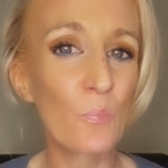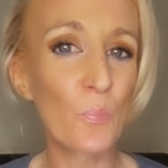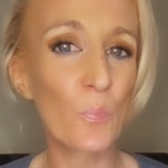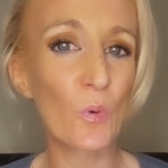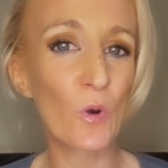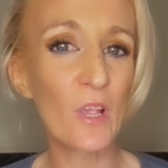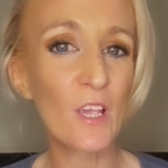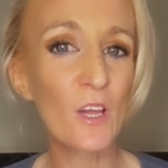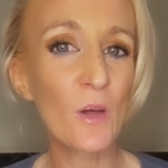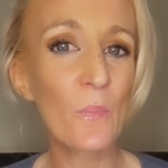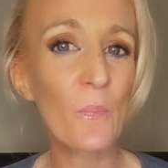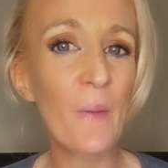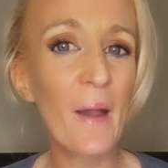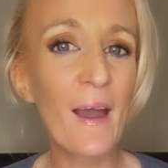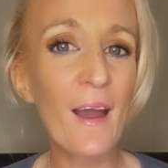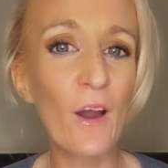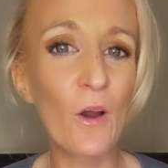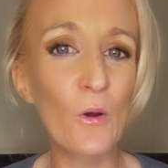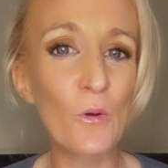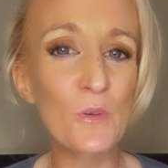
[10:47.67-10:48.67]
bring
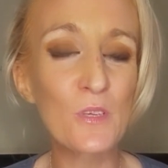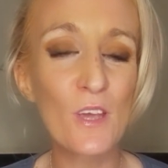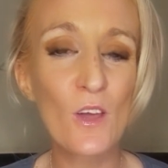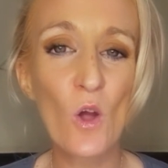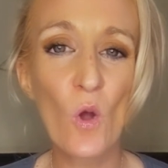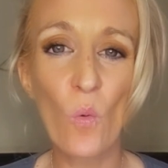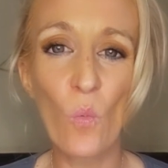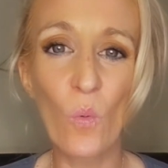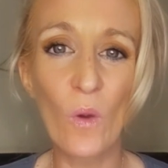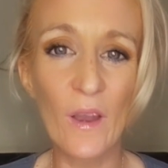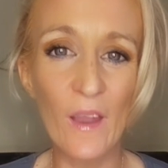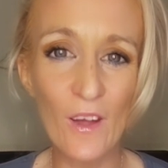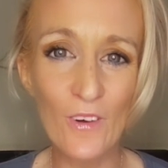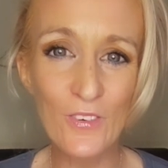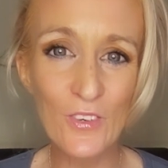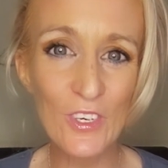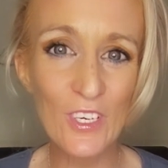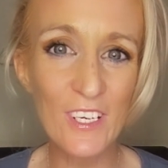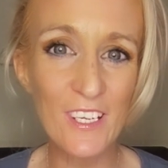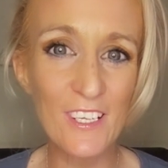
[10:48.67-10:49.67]
about
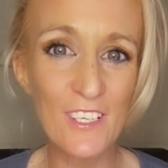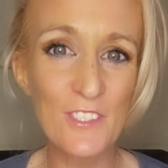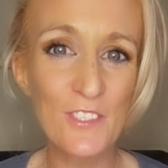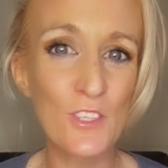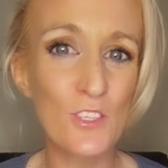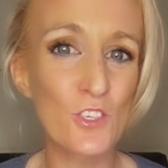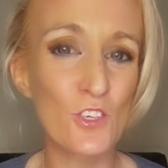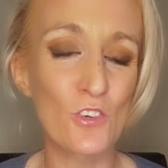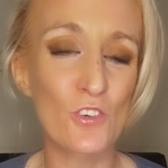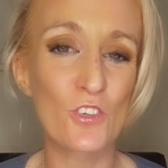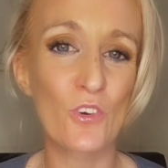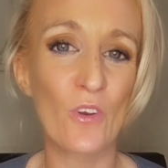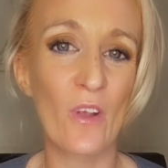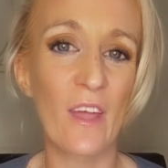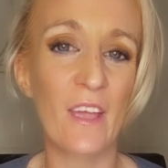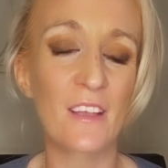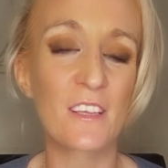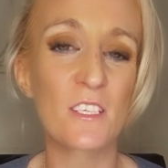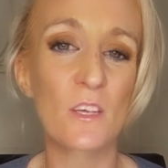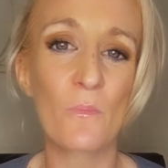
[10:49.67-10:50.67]
whatever it is that you're
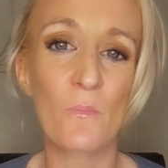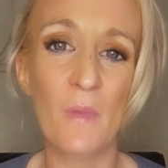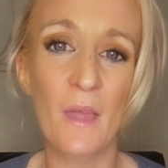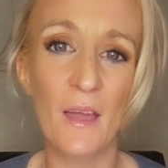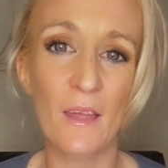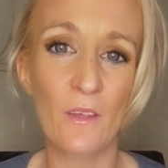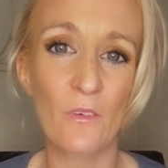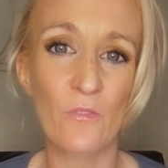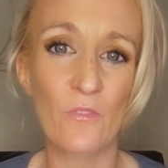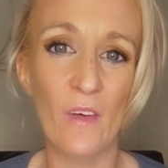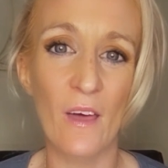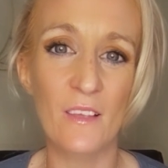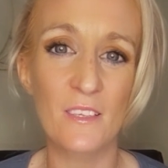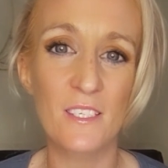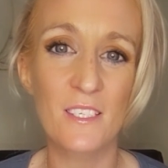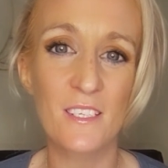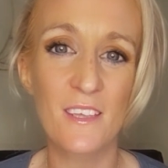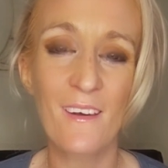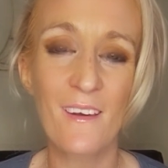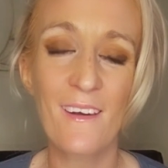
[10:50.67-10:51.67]
trying to
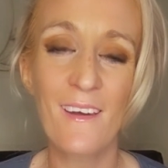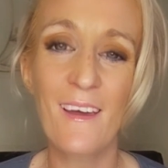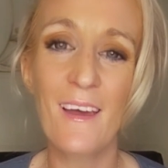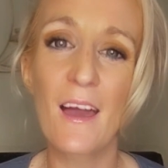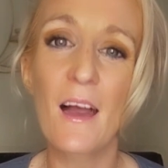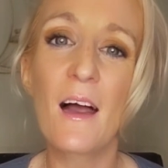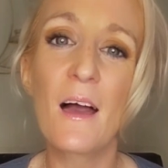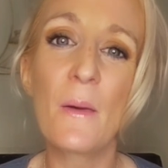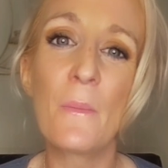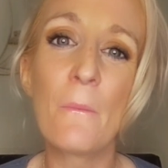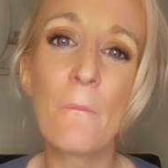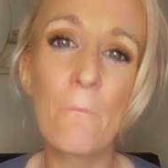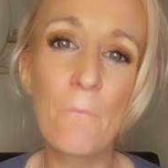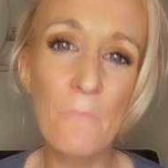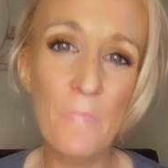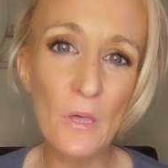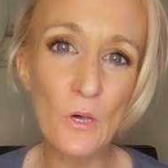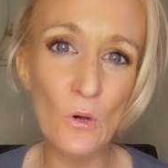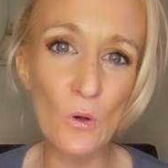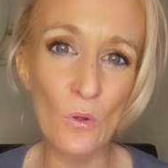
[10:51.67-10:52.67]
manifest and
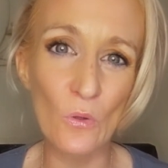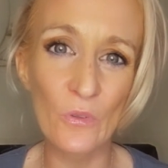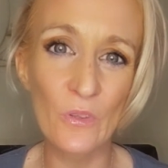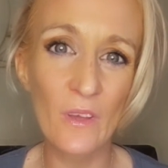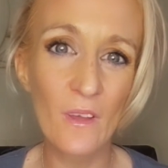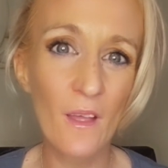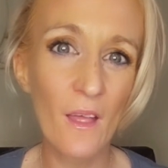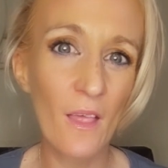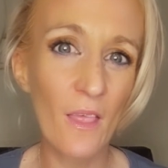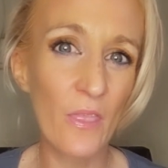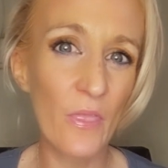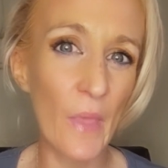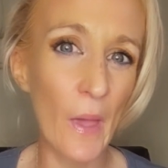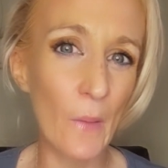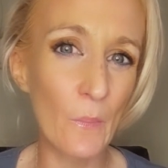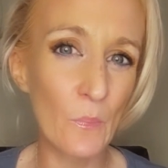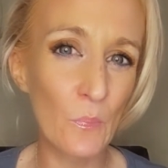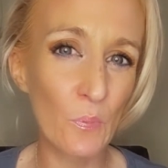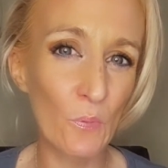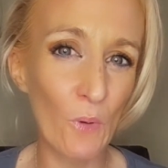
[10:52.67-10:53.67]
build
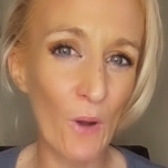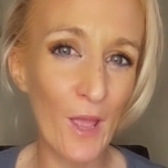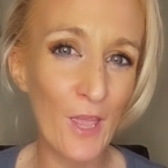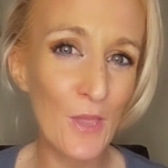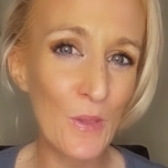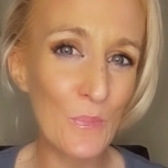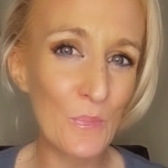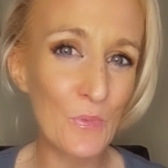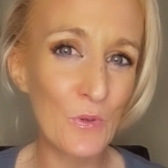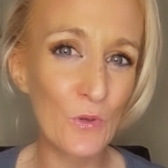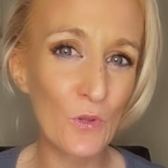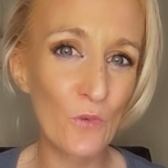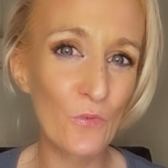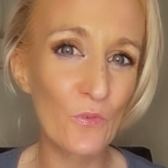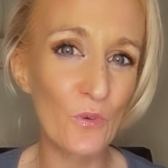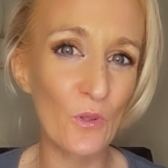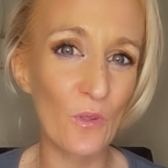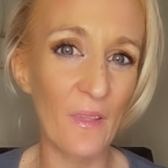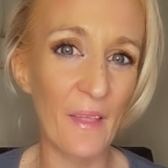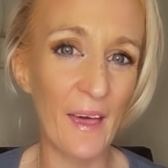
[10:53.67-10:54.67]
that bright,
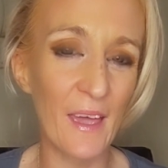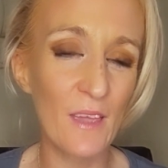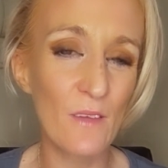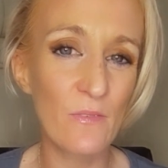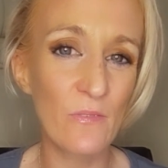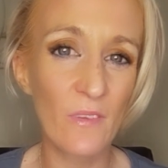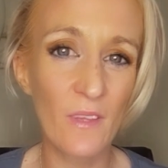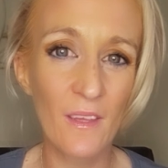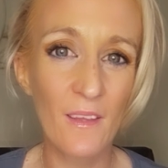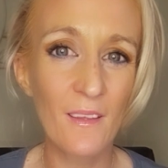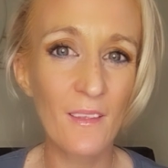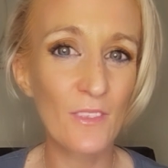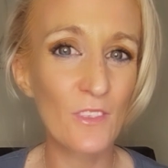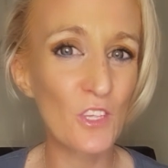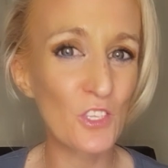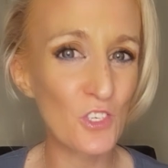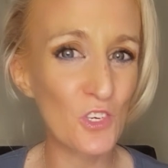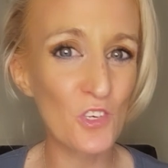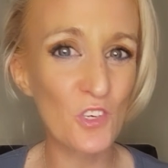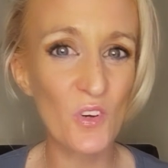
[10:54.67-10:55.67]
beautiful life
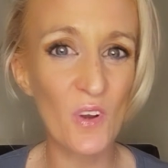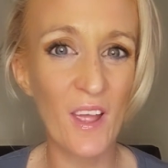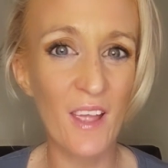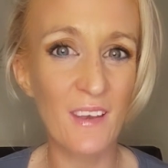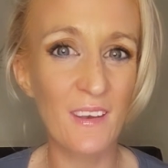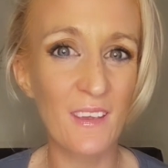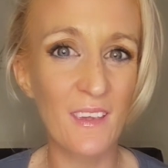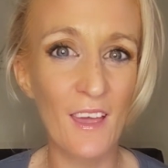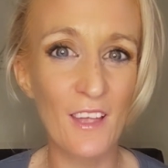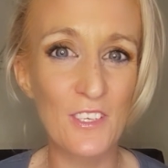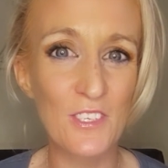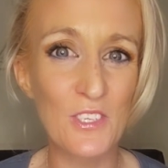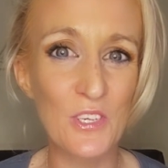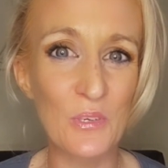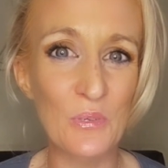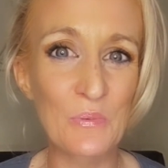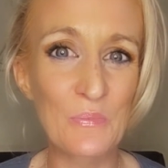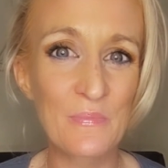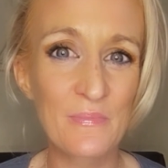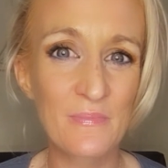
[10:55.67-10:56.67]
that you're trying to get
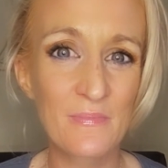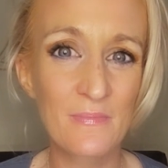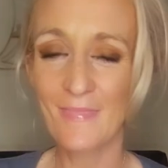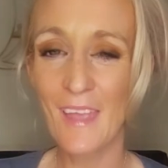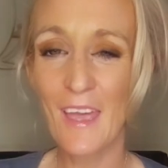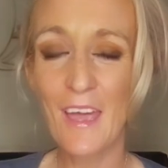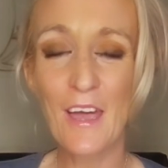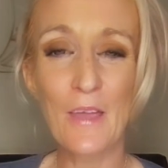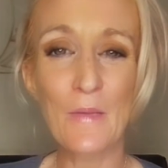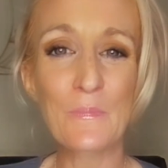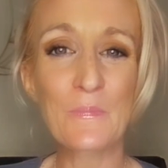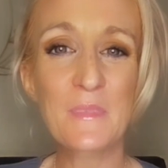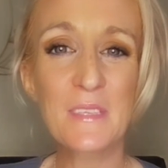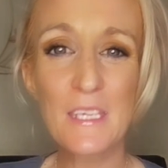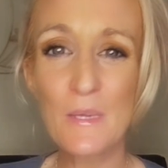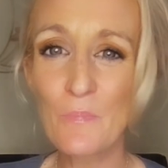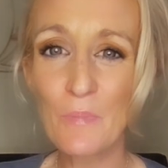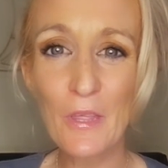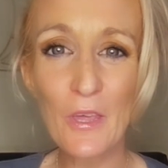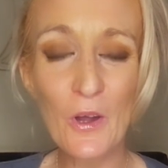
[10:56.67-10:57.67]
to. I'm
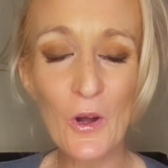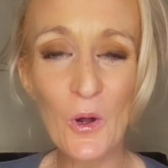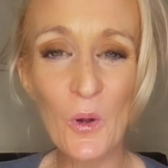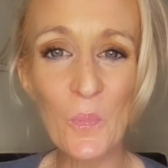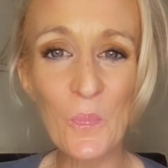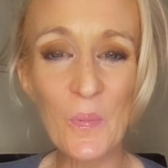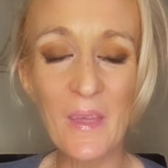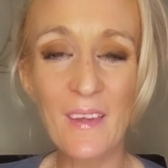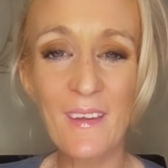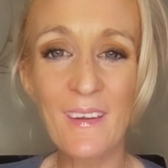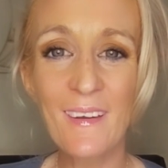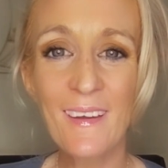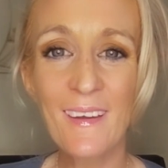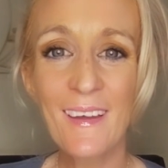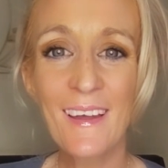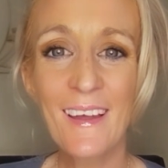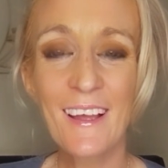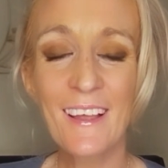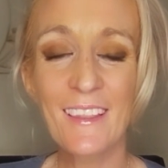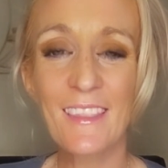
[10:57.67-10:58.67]
deeply hoping
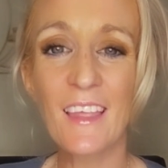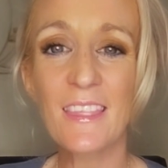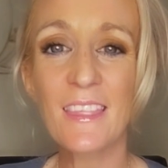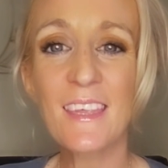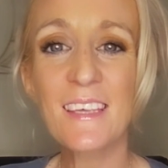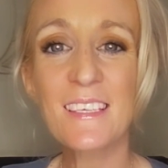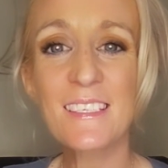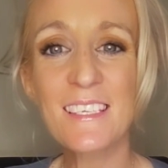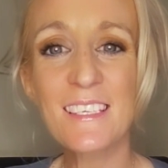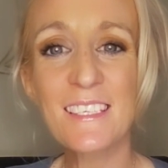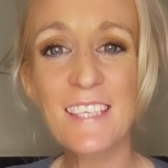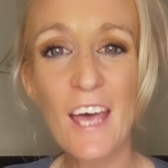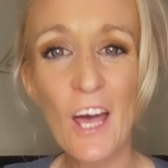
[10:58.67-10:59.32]
that this is